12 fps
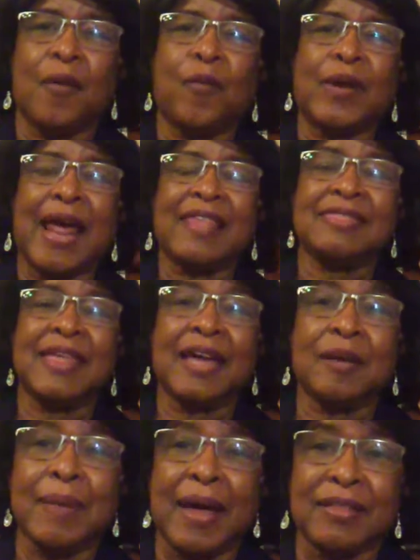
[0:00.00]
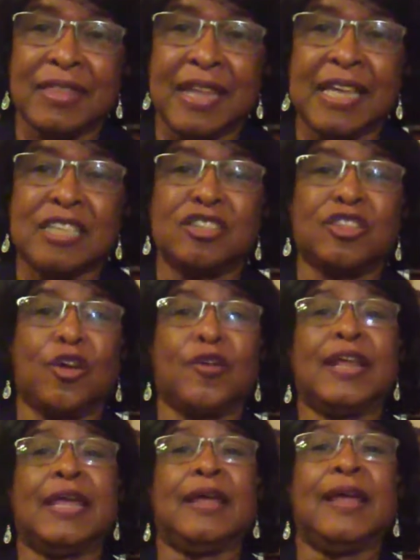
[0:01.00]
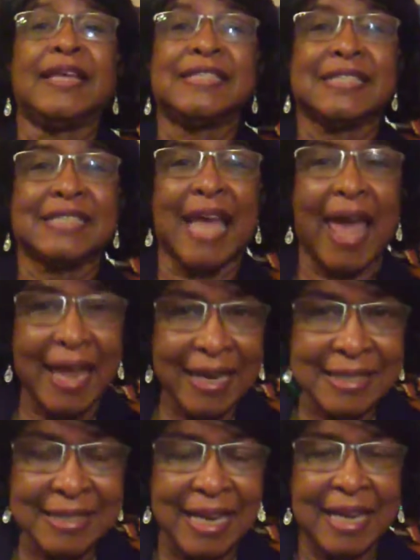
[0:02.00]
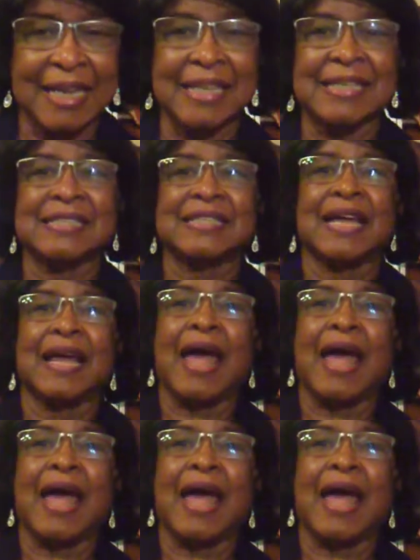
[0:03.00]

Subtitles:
When I think about these 38 days,